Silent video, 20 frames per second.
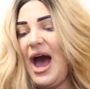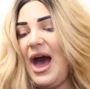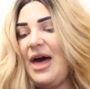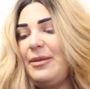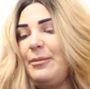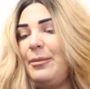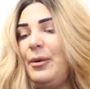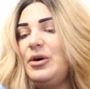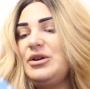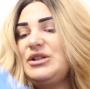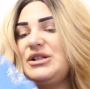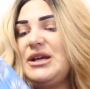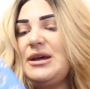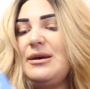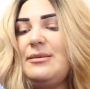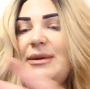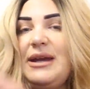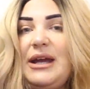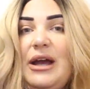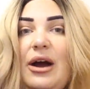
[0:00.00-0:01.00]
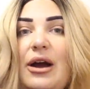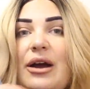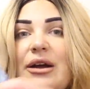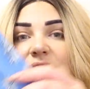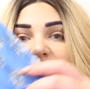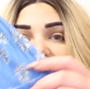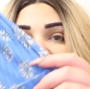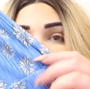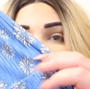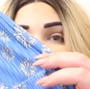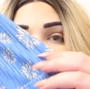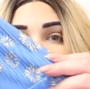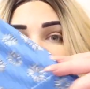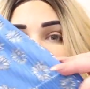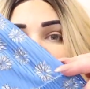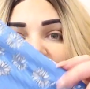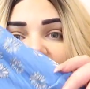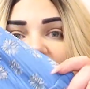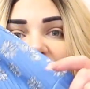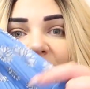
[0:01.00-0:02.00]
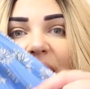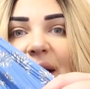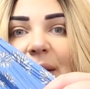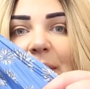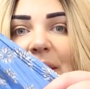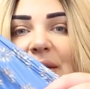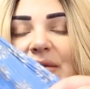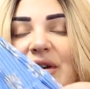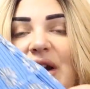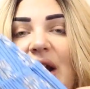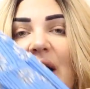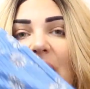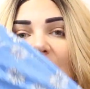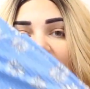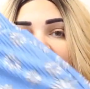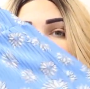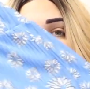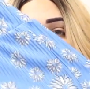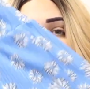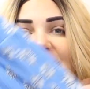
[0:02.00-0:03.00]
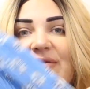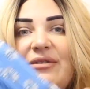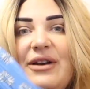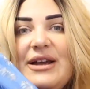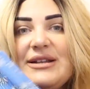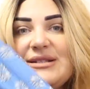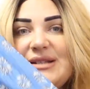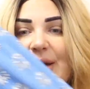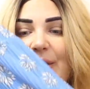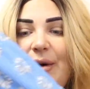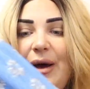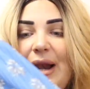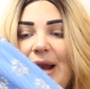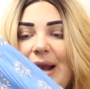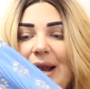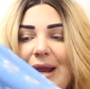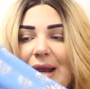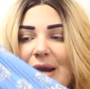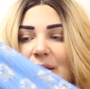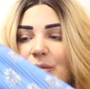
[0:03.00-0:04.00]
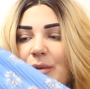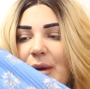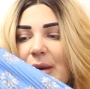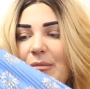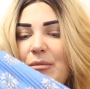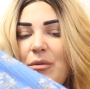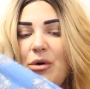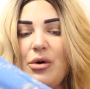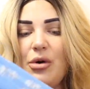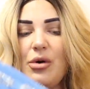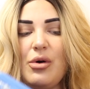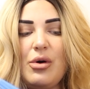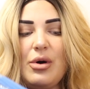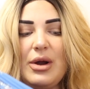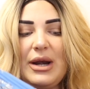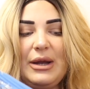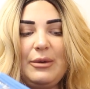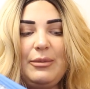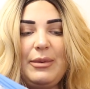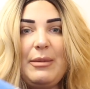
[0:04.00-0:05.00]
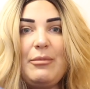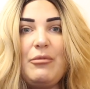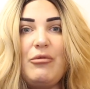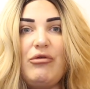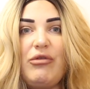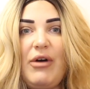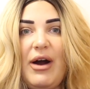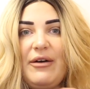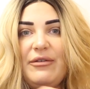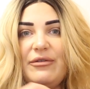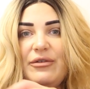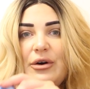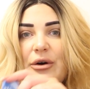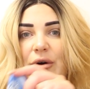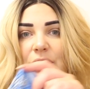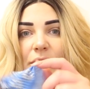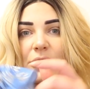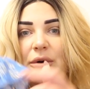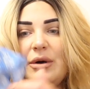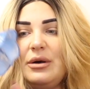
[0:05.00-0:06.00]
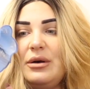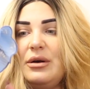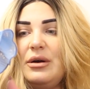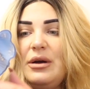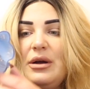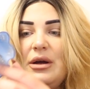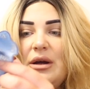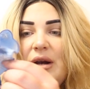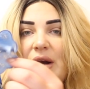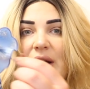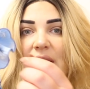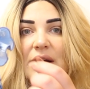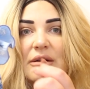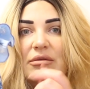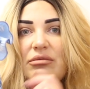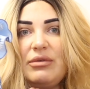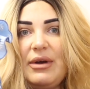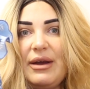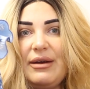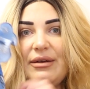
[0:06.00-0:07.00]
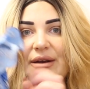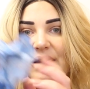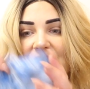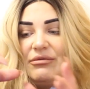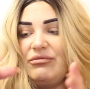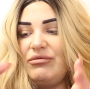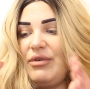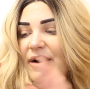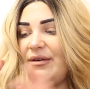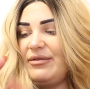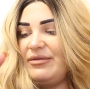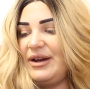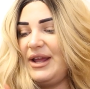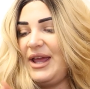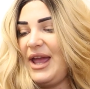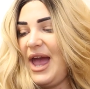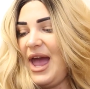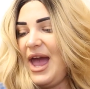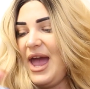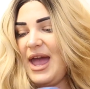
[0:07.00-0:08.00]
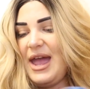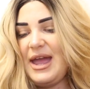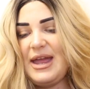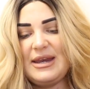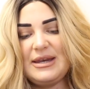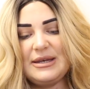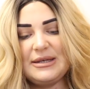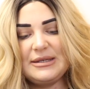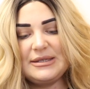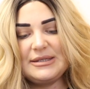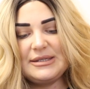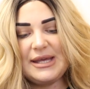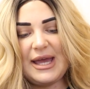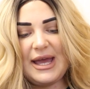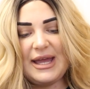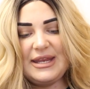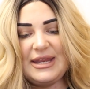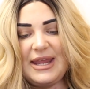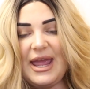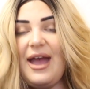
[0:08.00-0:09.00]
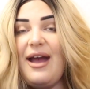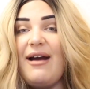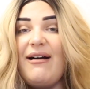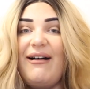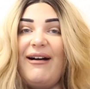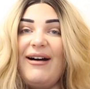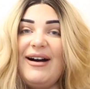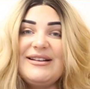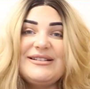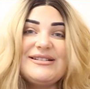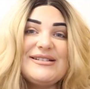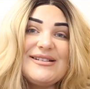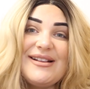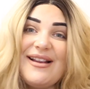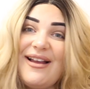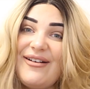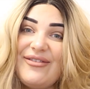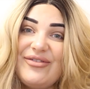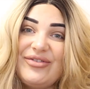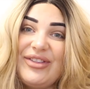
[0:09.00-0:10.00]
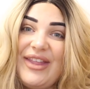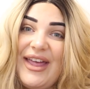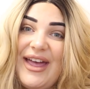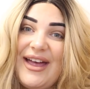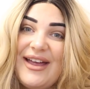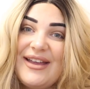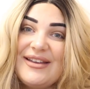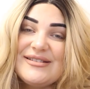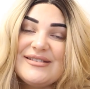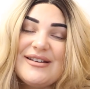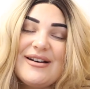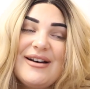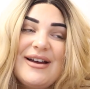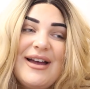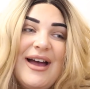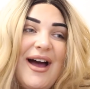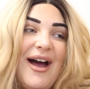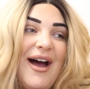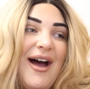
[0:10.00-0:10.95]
at the bottom it goes you've got like a bit of a line and then flares out a little bit more a little bit more ruffle like really roughly. end and yeah i just love this i